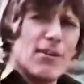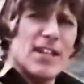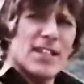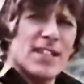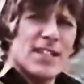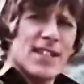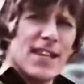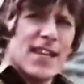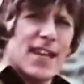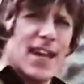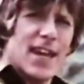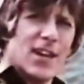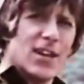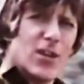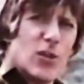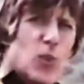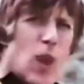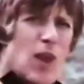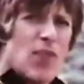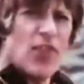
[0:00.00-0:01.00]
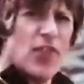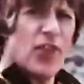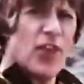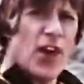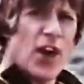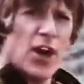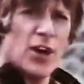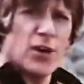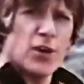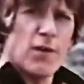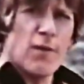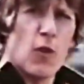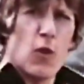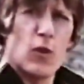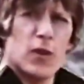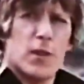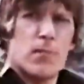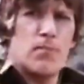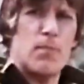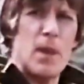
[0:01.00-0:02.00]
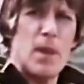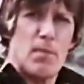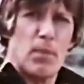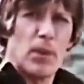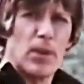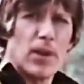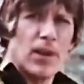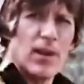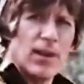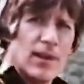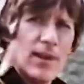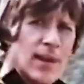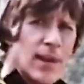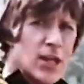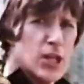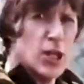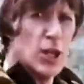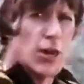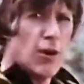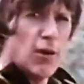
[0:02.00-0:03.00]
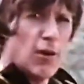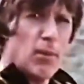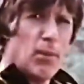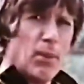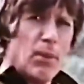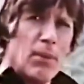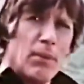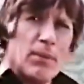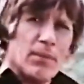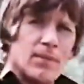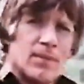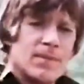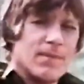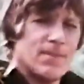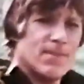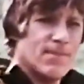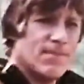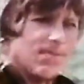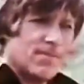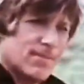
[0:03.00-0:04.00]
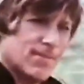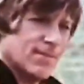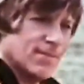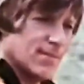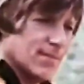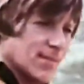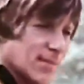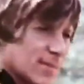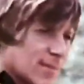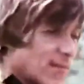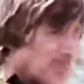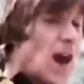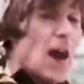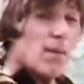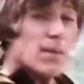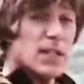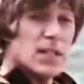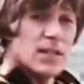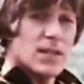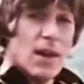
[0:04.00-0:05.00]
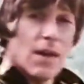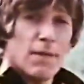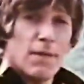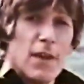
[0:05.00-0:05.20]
recently killed one third of all the people in Europe. Famines are